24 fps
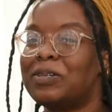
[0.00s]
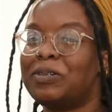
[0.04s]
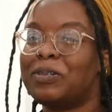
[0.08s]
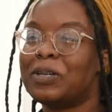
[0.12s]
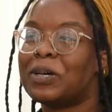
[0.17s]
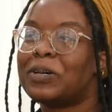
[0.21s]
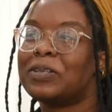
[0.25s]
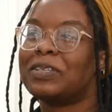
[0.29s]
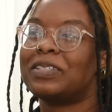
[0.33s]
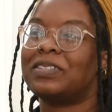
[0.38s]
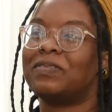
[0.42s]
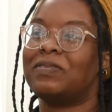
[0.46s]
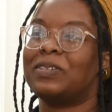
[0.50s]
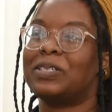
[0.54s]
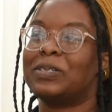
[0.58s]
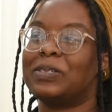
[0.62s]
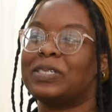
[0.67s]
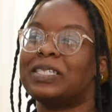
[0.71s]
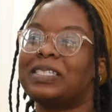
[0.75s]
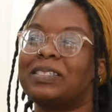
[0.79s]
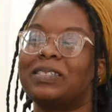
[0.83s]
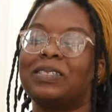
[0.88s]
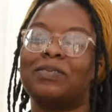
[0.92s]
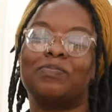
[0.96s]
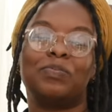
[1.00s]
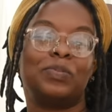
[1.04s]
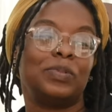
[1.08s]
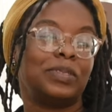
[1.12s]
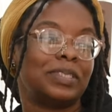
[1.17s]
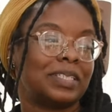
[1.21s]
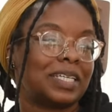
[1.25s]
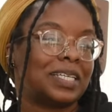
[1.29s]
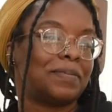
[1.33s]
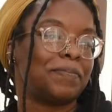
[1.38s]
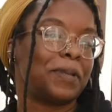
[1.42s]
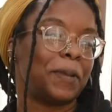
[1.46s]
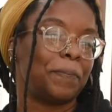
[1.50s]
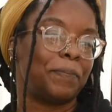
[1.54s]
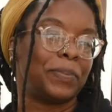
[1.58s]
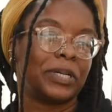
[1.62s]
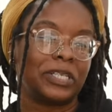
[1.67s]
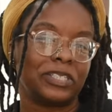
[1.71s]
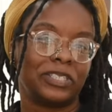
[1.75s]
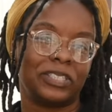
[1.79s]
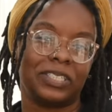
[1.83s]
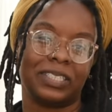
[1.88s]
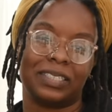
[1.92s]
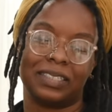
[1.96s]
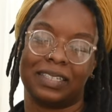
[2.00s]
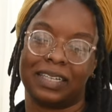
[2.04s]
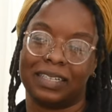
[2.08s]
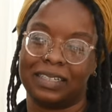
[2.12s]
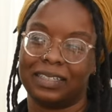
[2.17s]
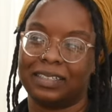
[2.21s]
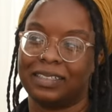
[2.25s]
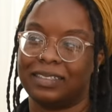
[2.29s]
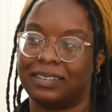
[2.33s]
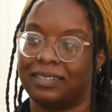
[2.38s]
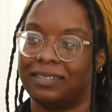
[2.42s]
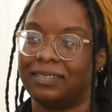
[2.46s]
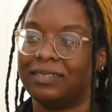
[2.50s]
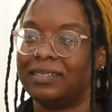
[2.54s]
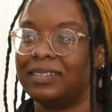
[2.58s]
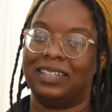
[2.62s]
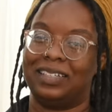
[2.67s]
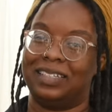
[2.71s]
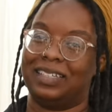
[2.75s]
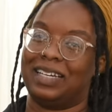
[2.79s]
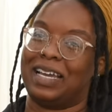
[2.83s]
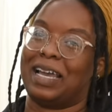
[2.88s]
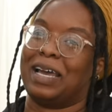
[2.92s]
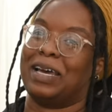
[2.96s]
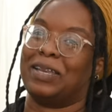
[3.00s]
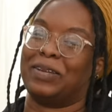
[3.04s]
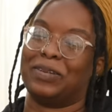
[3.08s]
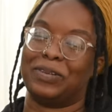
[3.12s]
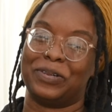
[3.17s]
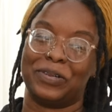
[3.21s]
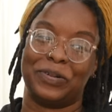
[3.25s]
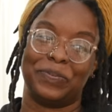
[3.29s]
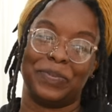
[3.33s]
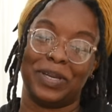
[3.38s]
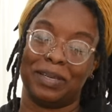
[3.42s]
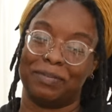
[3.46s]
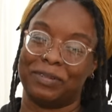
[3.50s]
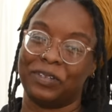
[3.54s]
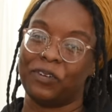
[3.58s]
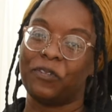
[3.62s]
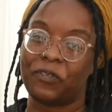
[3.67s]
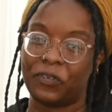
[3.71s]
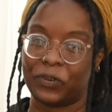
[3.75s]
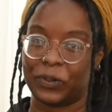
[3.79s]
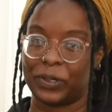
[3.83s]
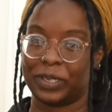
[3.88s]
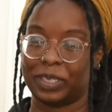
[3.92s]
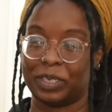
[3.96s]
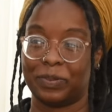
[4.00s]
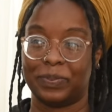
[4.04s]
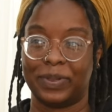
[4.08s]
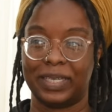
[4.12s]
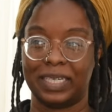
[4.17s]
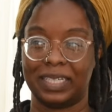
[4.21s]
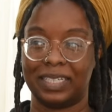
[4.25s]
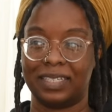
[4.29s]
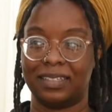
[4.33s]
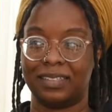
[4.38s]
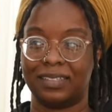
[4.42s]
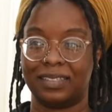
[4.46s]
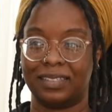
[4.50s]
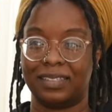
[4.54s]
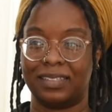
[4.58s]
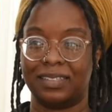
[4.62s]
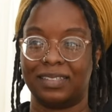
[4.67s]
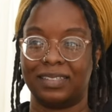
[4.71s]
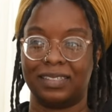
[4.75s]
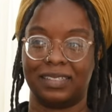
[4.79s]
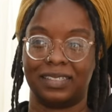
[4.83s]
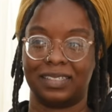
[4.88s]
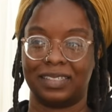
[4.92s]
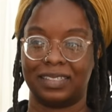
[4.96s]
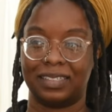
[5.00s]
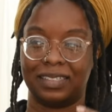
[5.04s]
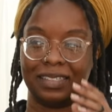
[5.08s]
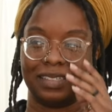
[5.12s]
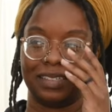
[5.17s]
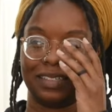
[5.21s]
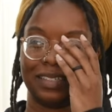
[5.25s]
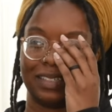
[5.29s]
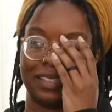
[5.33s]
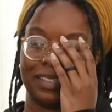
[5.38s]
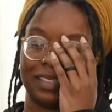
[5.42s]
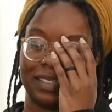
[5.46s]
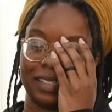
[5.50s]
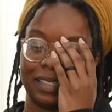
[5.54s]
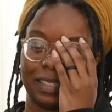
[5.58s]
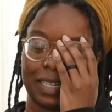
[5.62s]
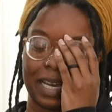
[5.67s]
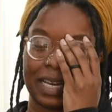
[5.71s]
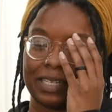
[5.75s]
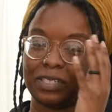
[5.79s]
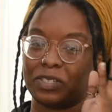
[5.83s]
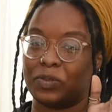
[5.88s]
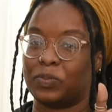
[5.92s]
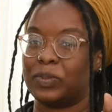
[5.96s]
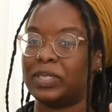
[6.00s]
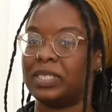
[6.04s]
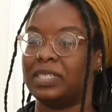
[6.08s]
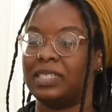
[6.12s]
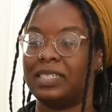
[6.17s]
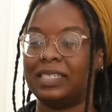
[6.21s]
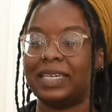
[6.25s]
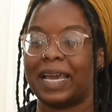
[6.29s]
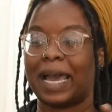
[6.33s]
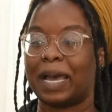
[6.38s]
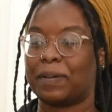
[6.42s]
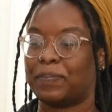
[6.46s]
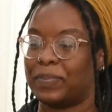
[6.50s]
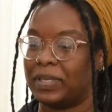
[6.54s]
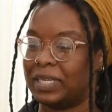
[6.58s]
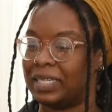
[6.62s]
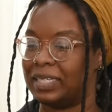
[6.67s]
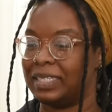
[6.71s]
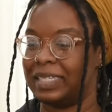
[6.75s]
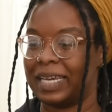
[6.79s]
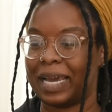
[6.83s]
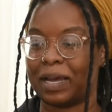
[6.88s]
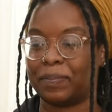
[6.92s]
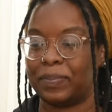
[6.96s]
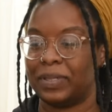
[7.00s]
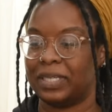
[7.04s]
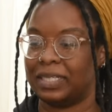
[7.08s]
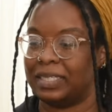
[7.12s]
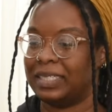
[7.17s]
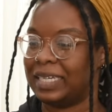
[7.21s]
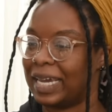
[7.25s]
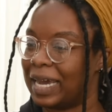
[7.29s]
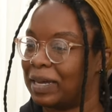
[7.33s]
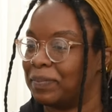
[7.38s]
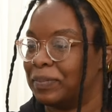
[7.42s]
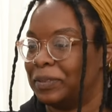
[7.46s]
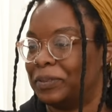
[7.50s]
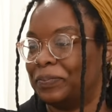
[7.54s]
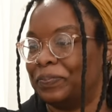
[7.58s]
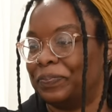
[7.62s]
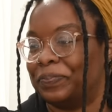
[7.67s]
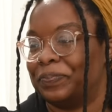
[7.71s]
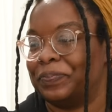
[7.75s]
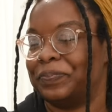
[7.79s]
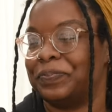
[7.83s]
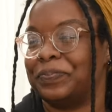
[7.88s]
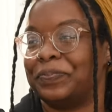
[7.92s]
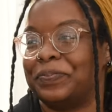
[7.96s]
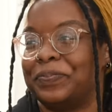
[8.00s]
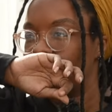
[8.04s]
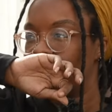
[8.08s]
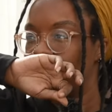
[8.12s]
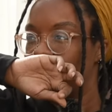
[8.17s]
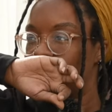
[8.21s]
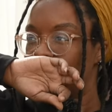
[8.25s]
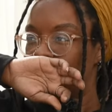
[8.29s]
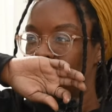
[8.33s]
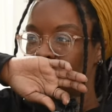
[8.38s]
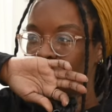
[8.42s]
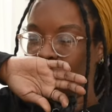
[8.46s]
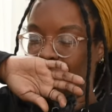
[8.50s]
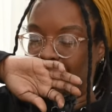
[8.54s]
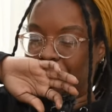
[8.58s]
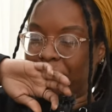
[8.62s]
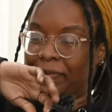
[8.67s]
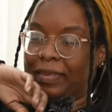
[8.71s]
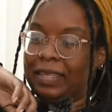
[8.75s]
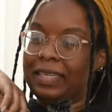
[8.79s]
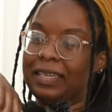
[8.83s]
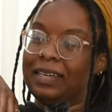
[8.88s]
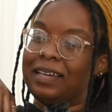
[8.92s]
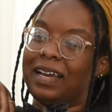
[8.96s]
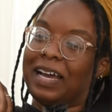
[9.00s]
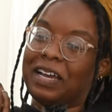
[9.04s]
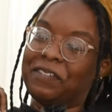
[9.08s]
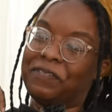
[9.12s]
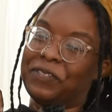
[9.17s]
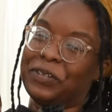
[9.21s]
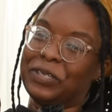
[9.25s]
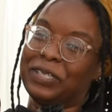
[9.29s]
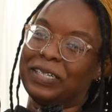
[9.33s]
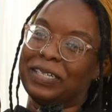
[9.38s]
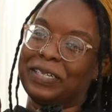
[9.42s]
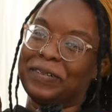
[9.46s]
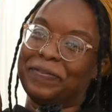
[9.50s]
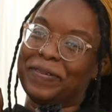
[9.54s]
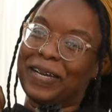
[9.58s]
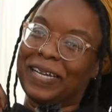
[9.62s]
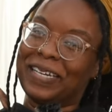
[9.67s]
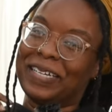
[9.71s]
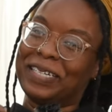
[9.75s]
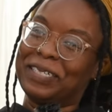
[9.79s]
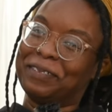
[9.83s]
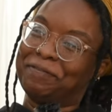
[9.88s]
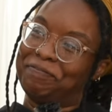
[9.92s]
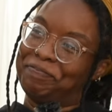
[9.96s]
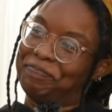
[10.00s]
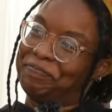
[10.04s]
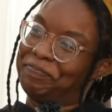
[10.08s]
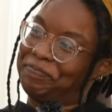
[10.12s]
I know this video is gonna be pushing I don't know, maybe 40 minutes, because I just been yapping and yapping and yapping. I feel good about it.